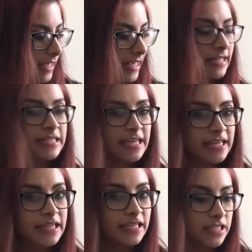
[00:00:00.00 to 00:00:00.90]

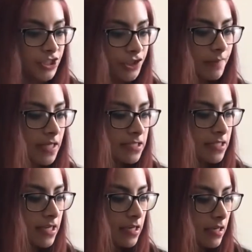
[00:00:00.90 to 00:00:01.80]
inside the Easter
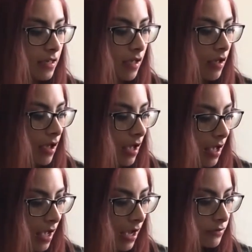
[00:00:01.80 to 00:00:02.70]
basket,
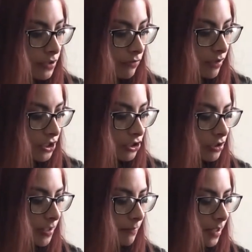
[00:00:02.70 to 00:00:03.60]
I was originally